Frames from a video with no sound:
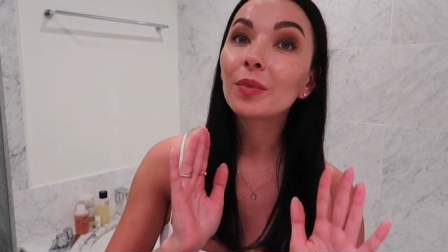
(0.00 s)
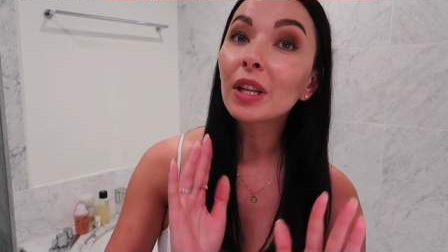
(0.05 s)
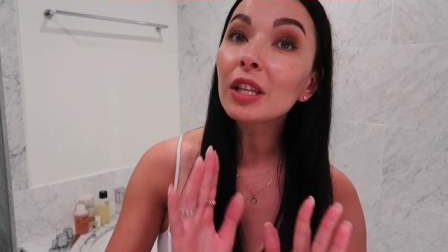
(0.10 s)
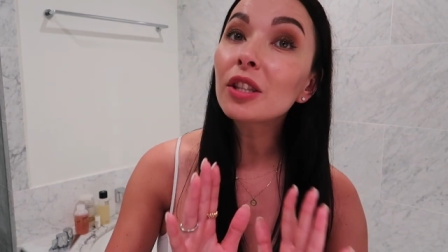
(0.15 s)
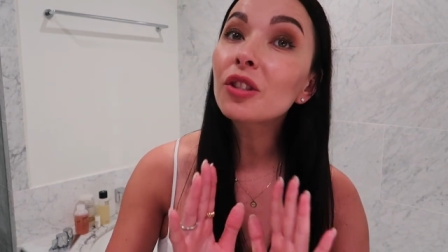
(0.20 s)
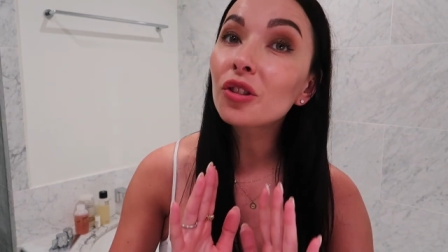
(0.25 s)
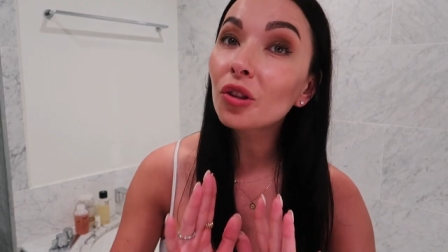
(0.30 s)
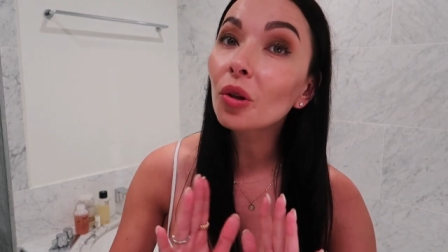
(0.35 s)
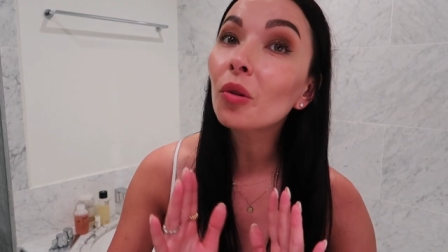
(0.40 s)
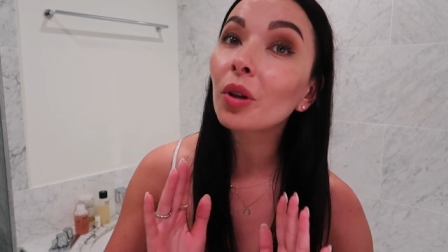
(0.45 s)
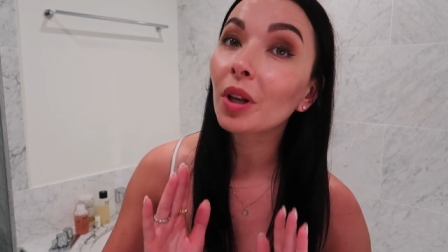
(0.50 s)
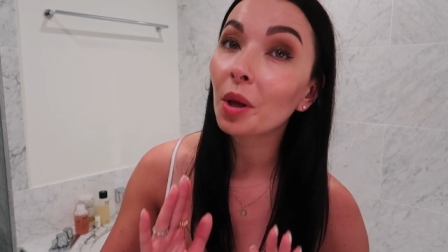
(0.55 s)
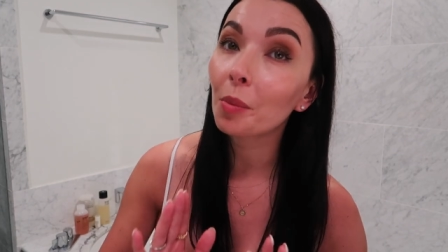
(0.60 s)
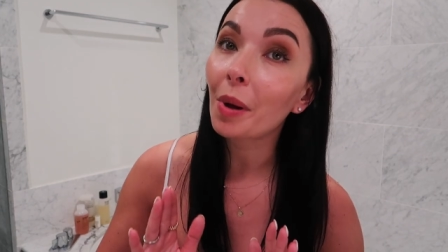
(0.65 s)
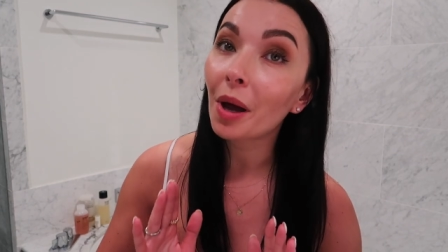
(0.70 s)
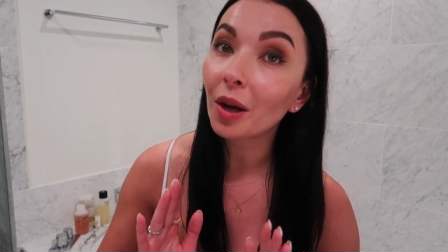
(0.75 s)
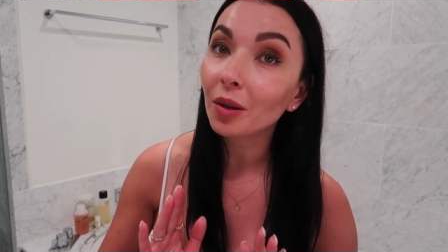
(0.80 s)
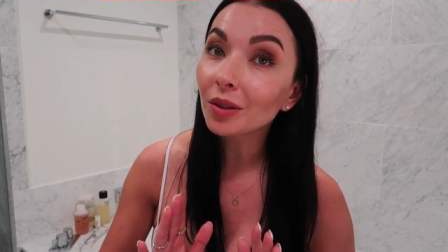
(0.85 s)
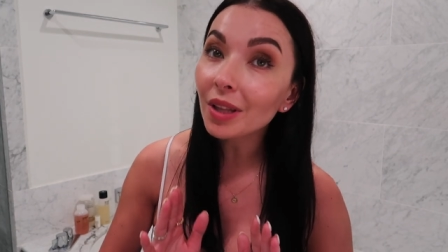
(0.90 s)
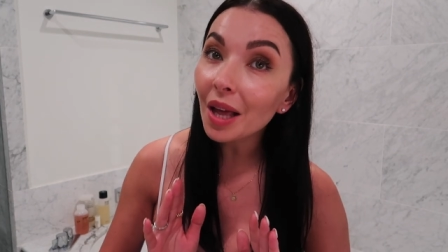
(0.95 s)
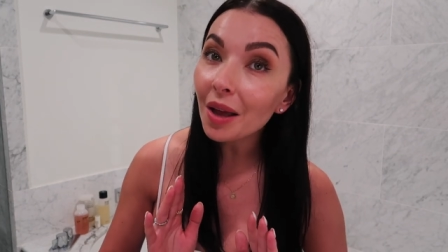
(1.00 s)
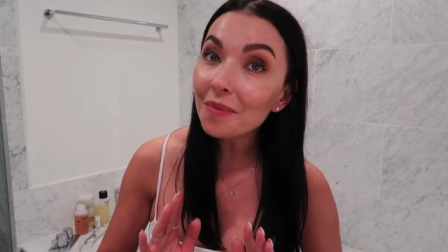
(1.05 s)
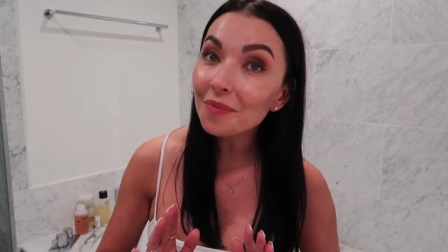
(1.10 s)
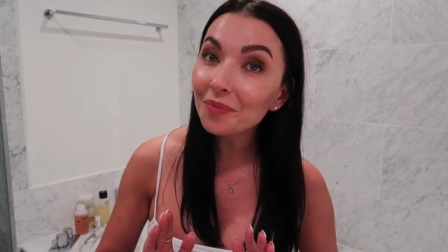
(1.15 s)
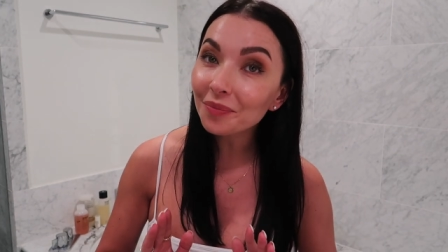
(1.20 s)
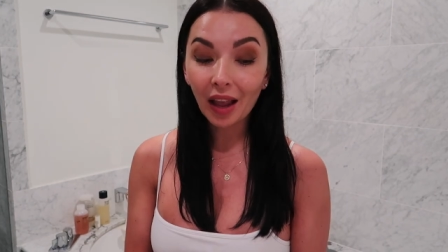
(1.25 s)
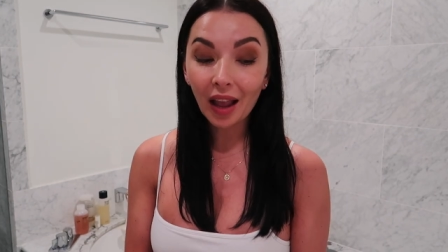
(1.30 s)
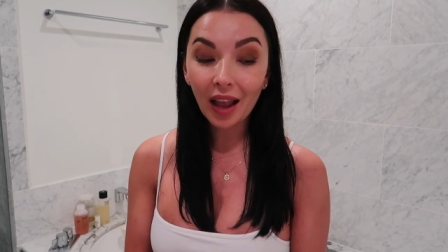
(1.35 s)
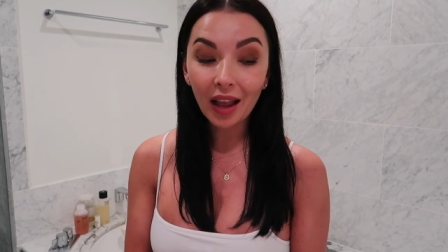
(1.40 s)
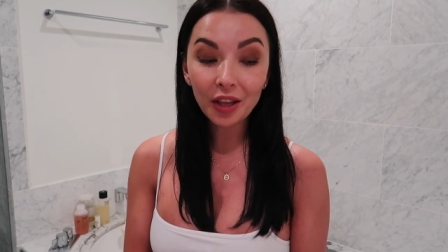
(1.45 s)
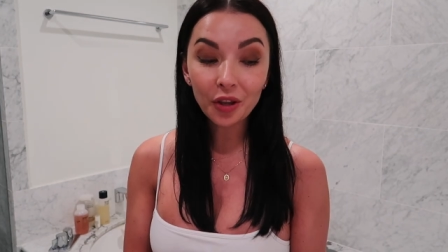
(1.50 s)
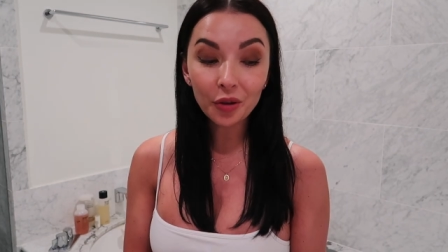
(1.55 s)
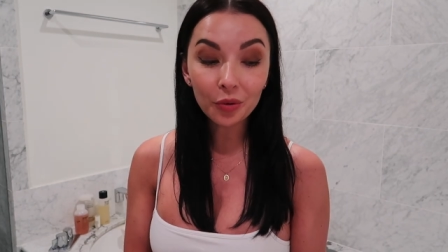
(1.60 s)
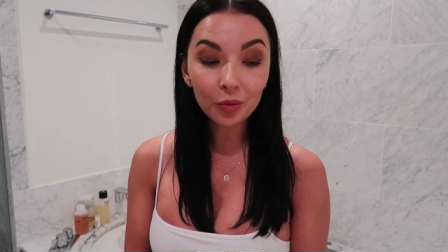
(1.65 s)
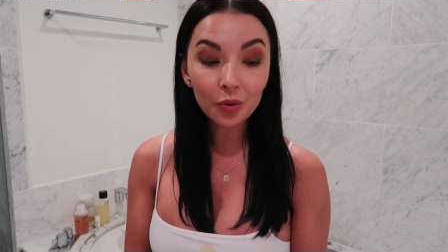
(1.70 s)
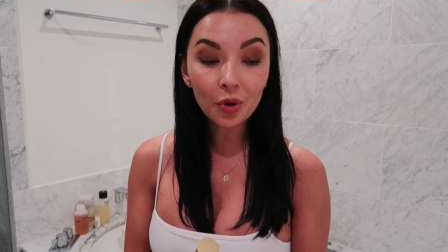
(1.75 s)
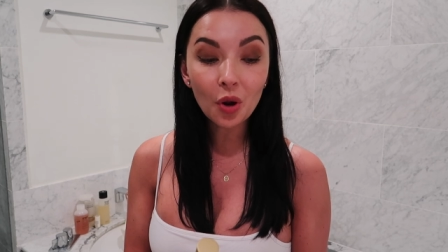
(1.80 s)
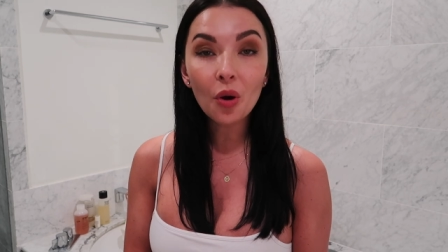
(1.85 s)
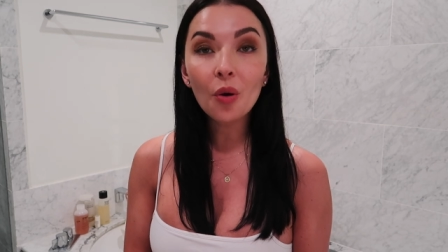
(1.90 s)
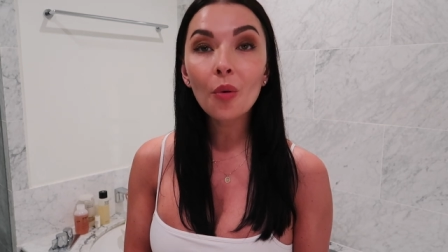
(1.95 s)
Let's talk about that.
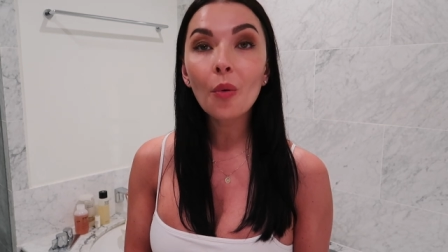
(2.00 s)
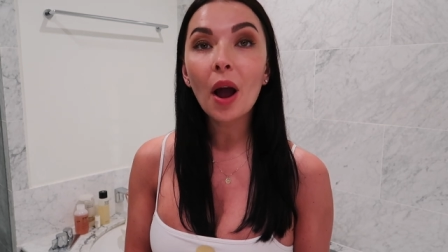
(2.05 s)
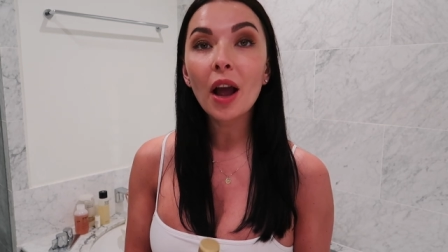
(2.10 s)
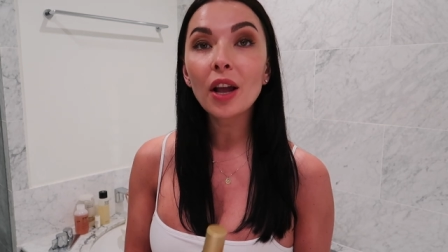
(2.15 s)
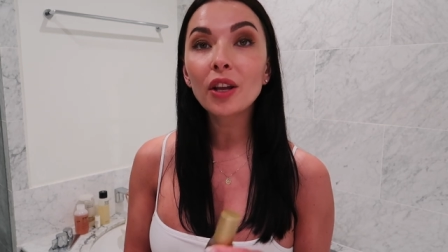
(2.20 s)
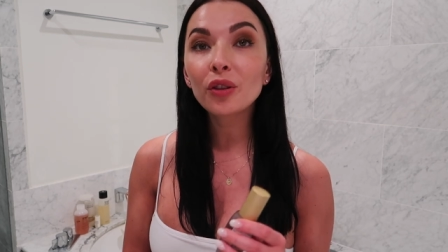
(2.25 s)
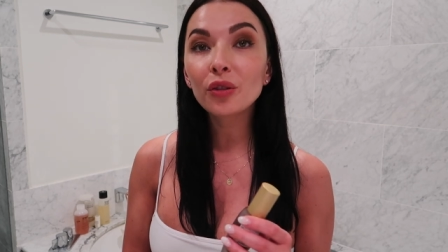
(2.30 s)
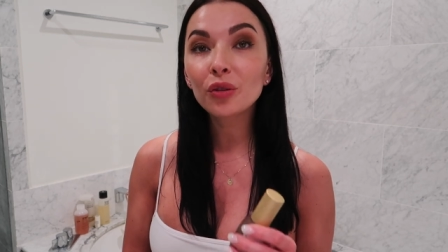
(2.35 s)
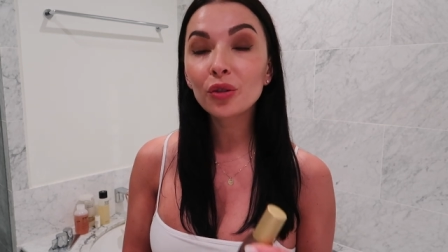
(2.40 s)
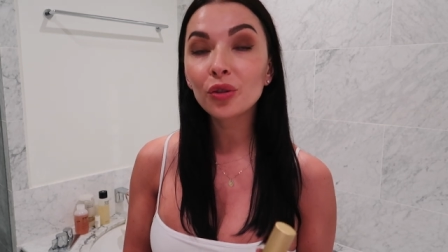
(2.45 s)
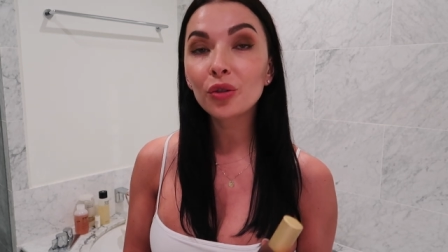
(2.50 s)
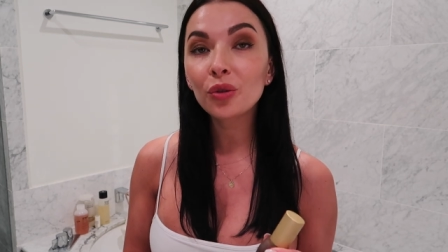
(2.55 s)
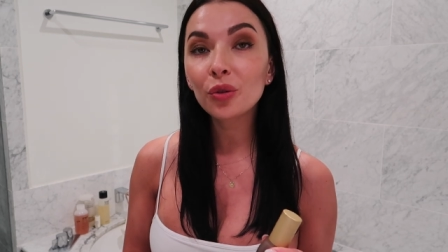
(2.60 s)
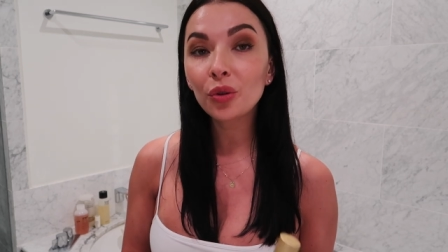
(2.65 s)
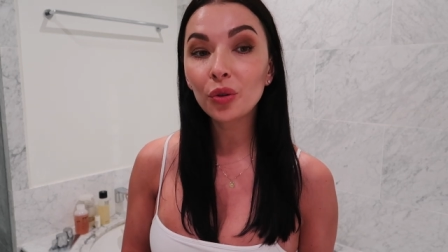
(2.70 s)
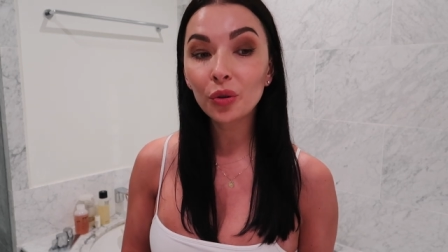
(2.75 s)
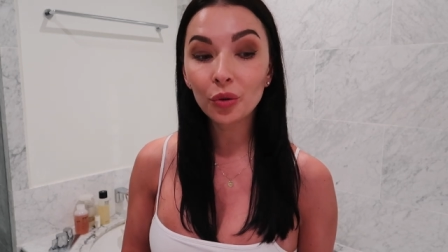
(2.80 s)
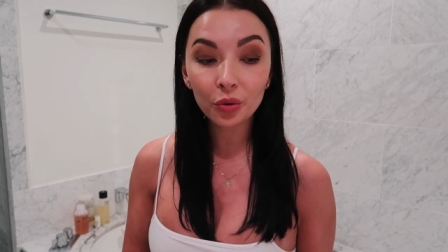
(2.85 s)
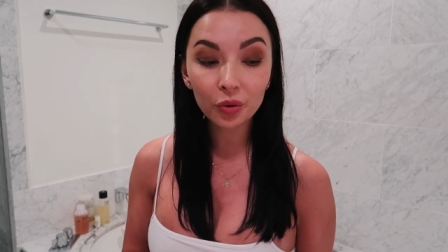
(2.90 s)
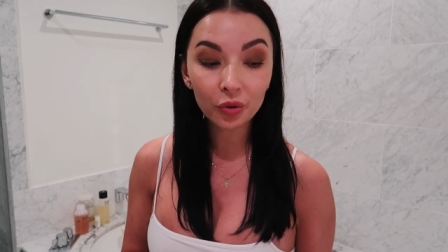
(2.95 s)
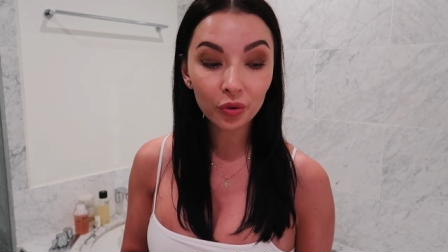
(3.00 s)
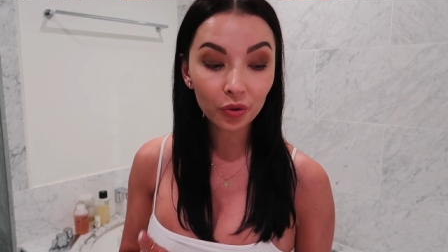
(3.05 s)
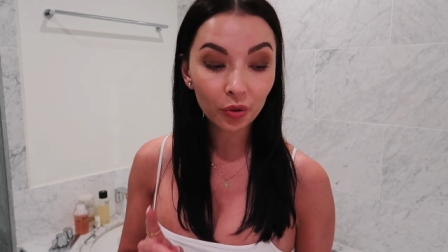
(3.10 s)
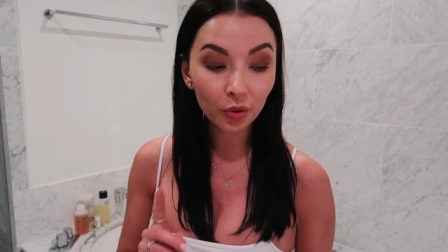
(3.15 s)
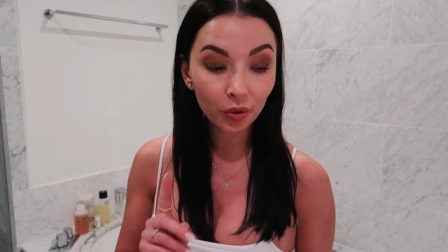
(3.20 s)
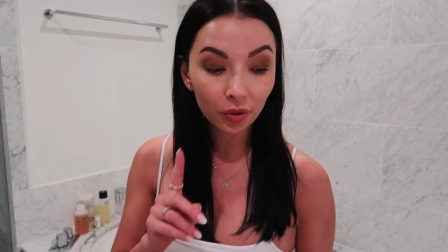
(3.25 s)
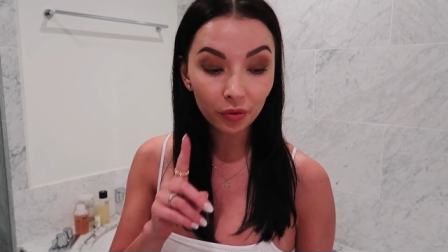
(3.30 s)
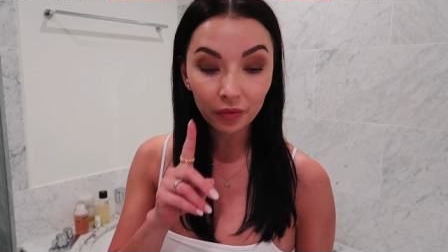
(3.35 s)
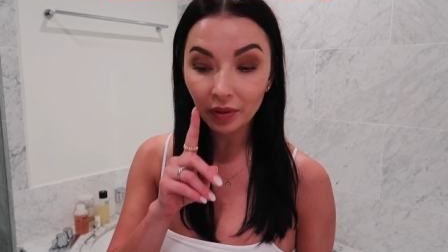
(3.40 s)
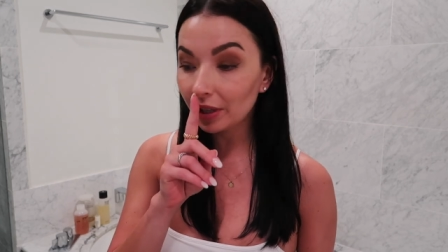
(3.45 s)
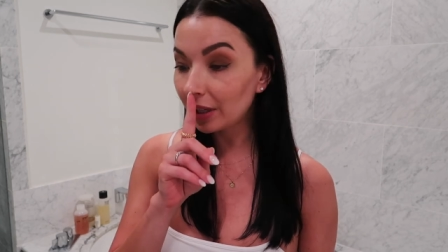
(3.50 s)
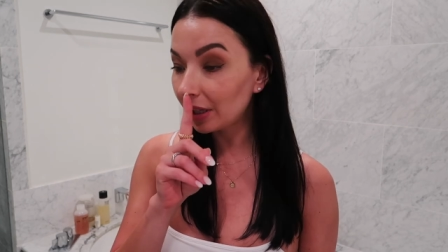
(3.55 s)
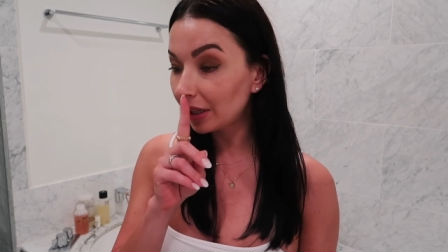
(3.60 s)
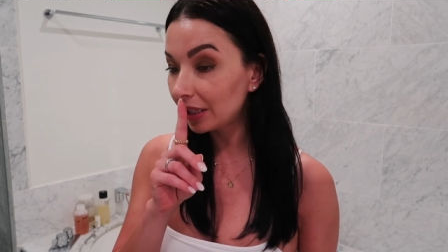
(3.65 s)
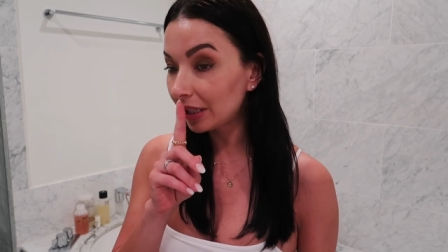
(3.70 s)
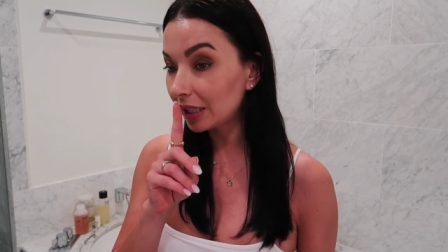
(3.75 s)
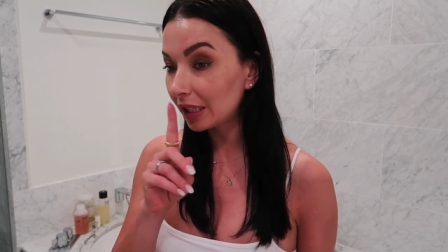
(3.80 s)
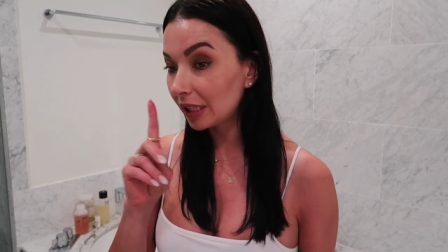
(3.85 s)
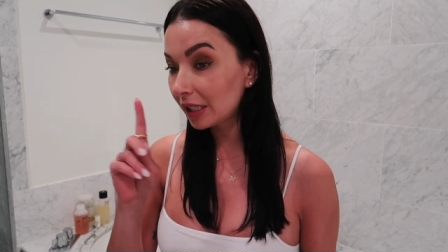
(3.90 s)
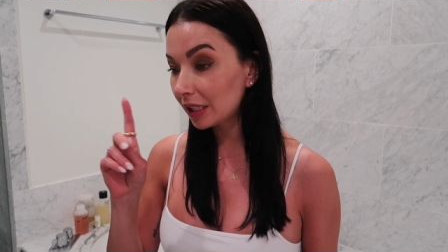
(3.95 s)
You know I used to use, where
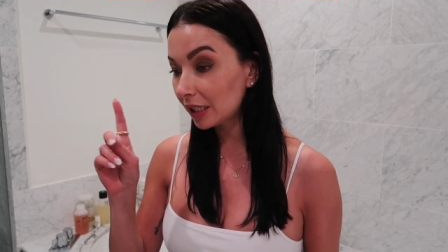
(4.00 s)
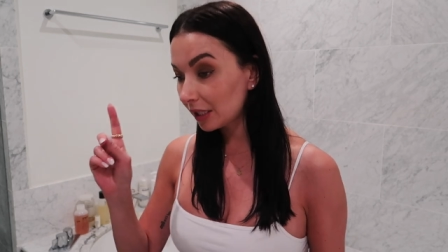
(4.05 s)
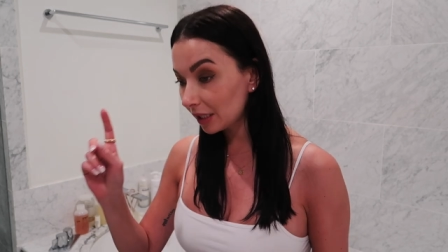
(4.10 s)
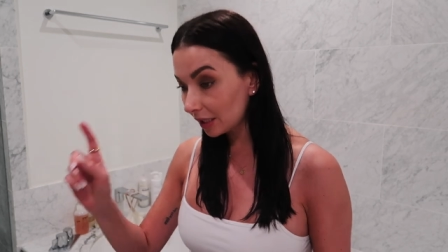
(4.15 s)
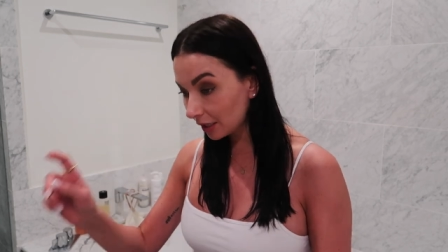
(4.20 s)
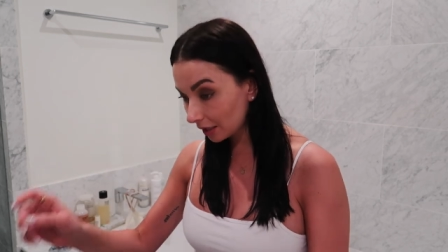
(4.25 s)
is it?